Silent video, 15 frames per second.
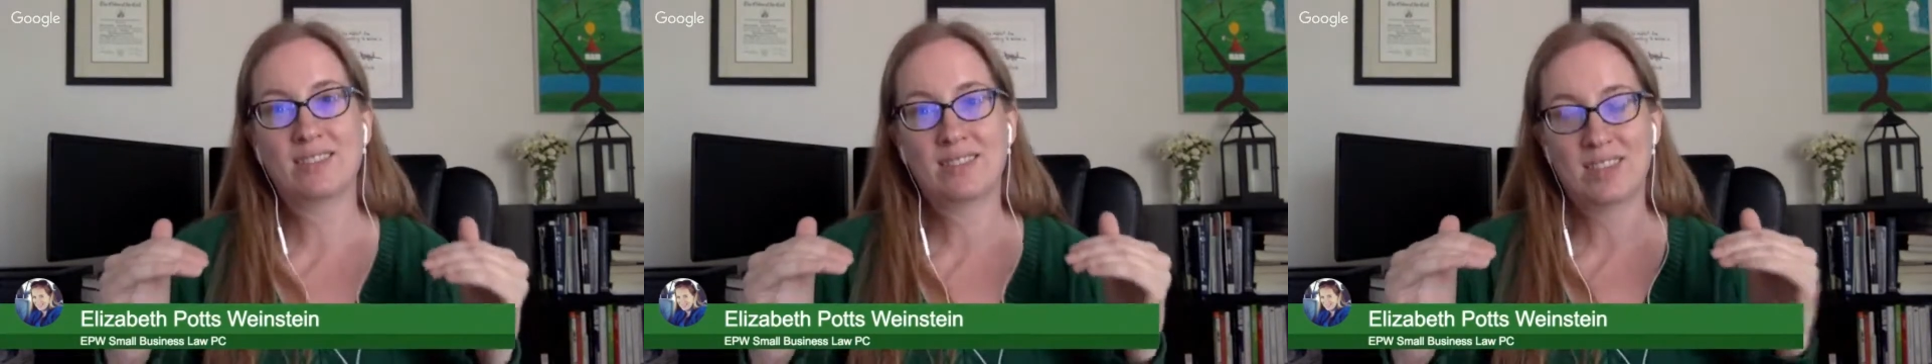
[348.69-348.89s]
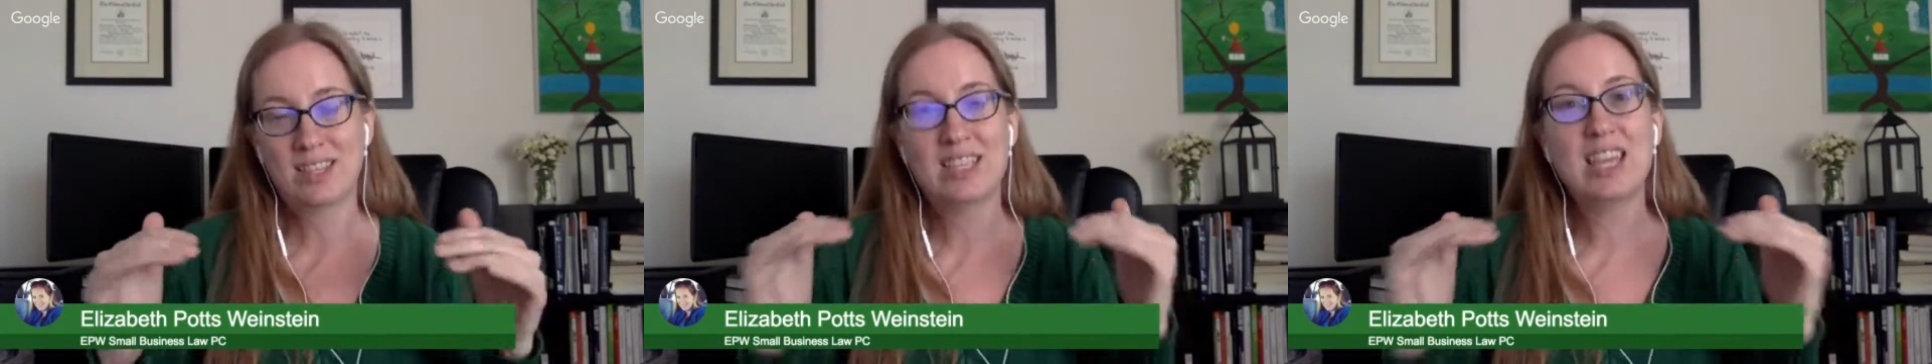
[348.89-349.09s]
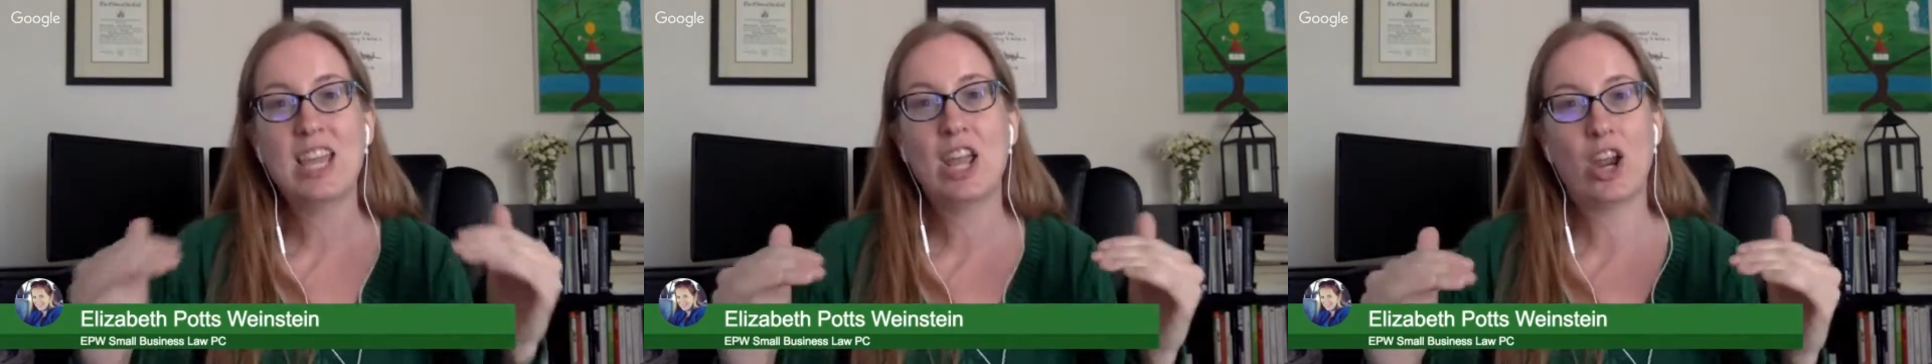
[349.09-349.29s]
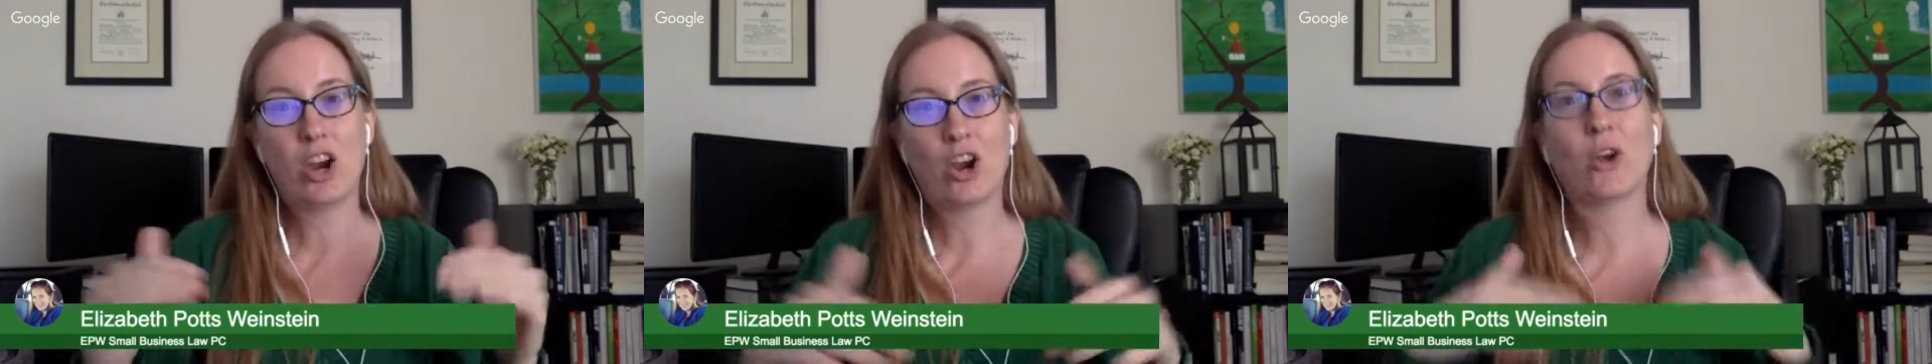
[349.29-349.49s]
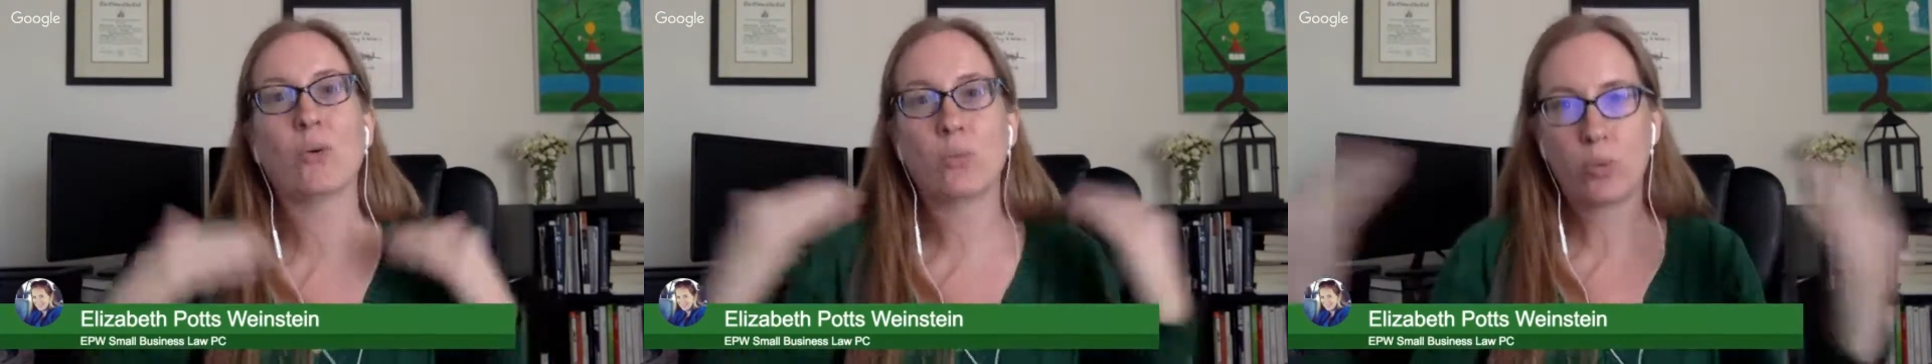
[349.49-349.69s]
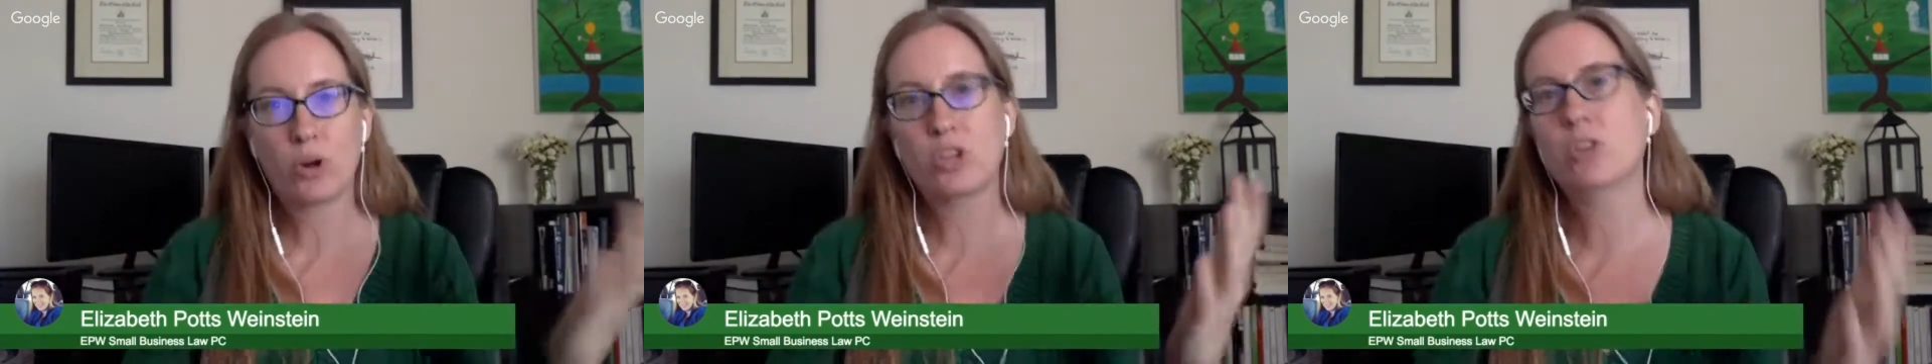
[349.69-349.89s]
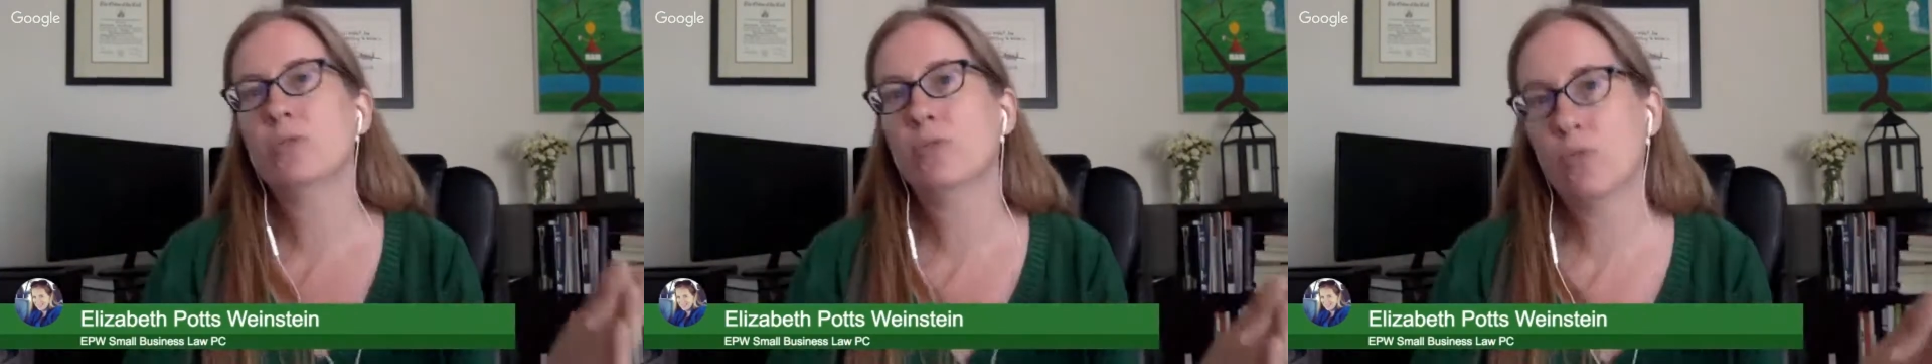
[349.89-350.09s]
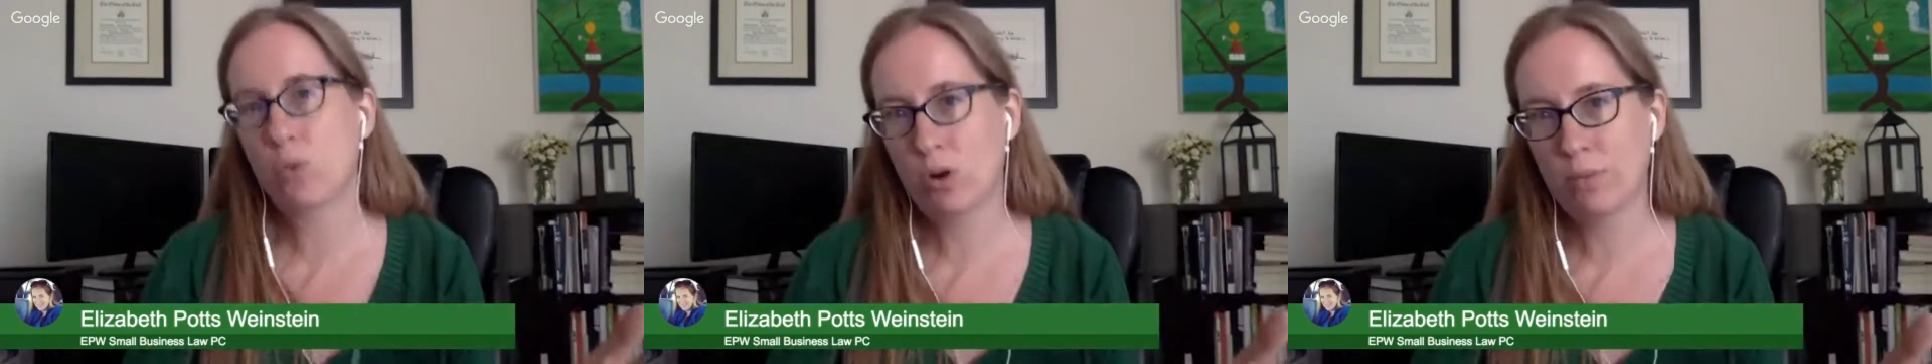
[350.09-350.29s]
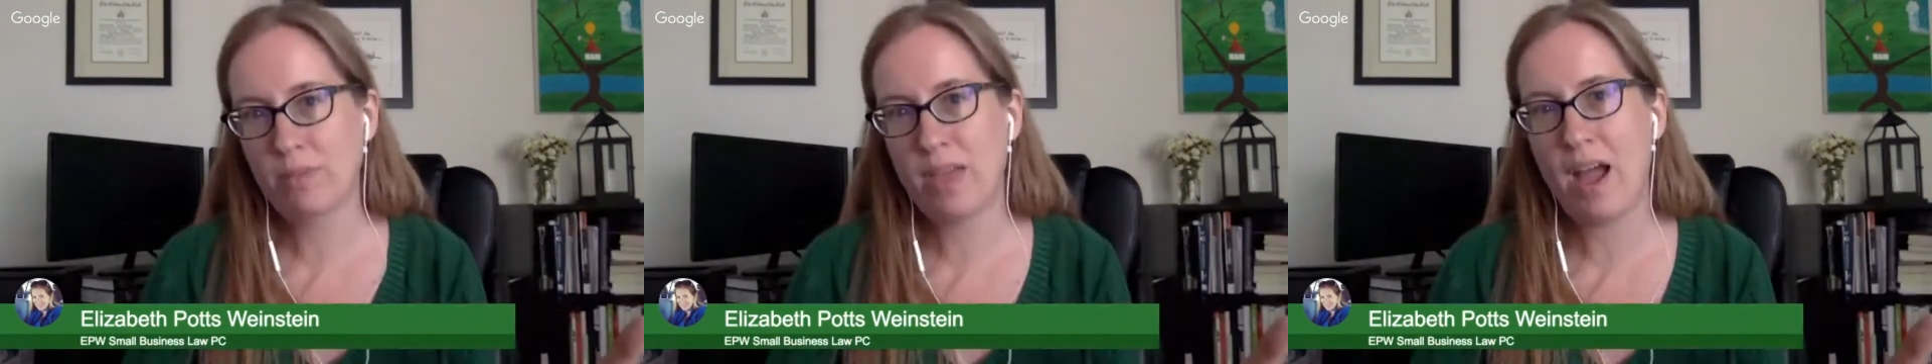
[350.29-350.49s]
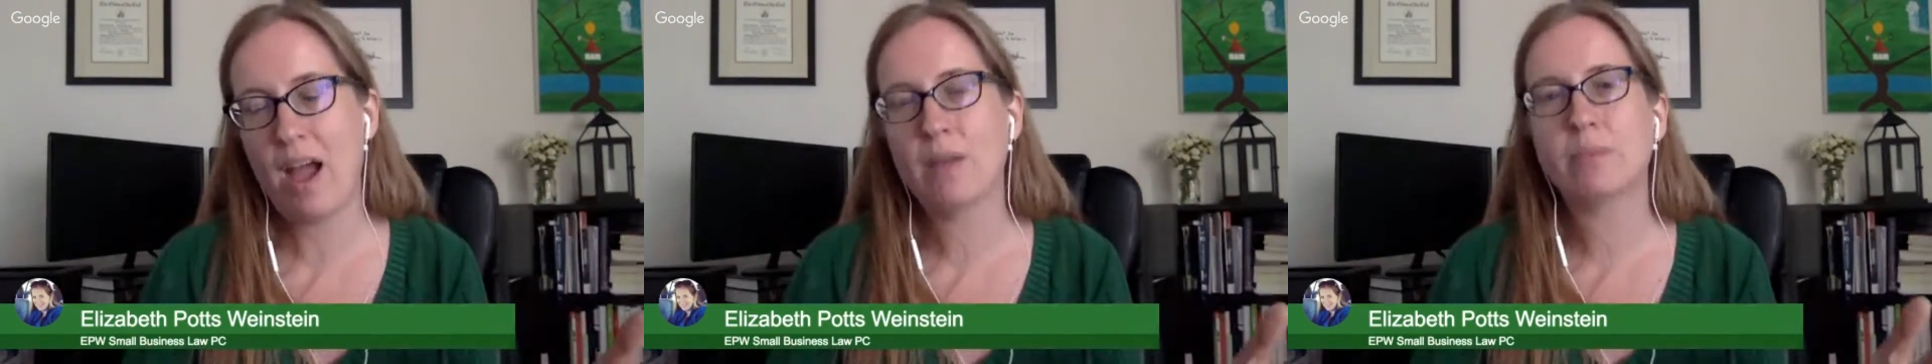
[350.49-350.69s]
year where you form
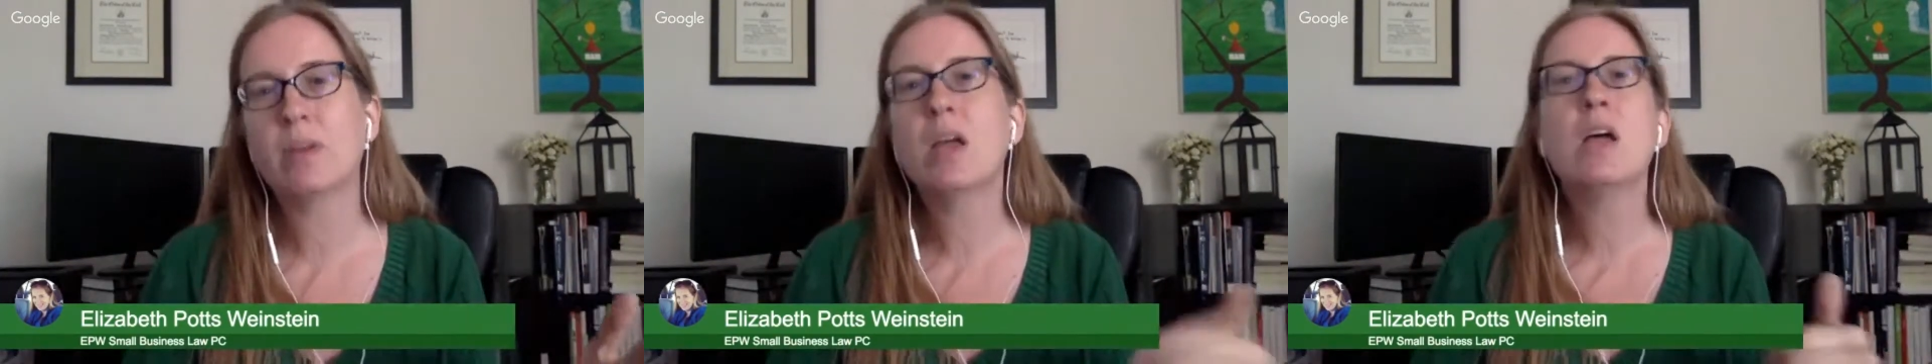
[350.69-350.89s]
that,